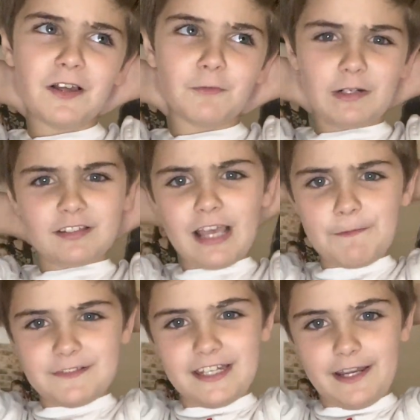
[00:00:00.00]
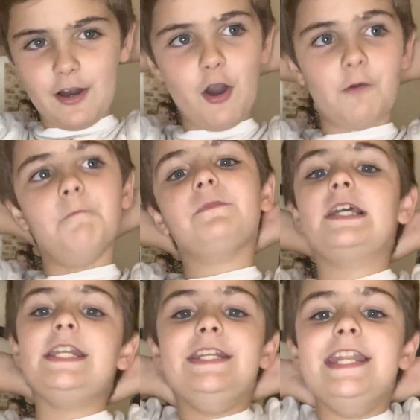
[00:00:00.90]
What else happened today? Oh,
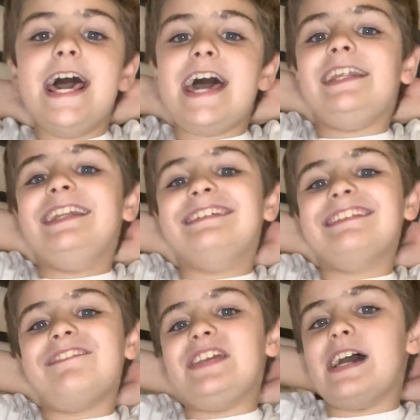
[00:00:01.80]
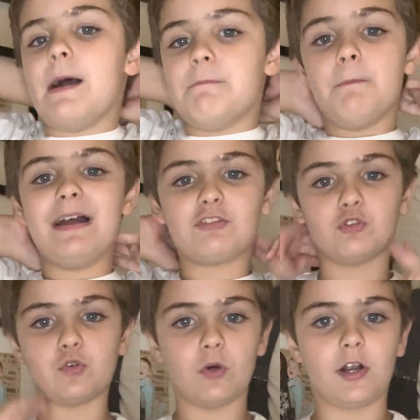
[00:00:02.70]
Ned and Olivia at the Metro
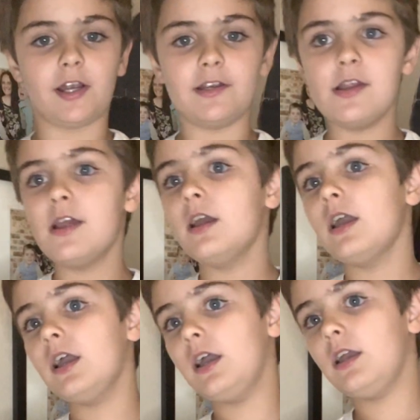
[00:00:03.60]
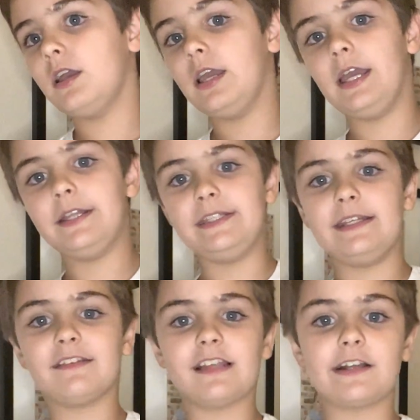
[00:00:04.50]
Court. And
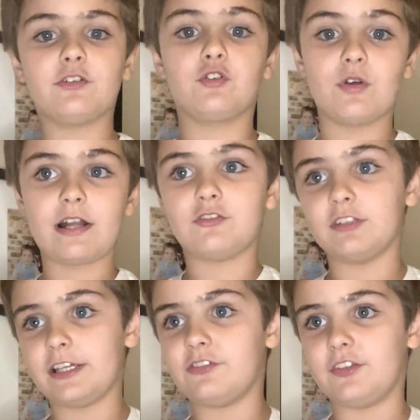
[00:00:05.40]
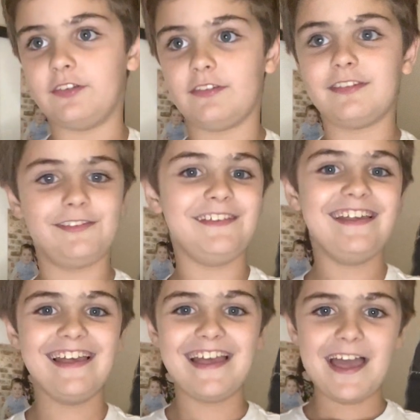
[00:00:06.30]
Nina's like, congratulations.
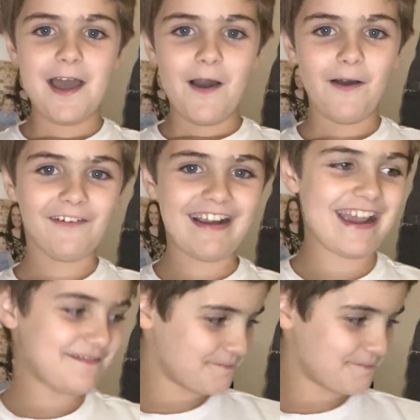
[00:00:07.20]
All right.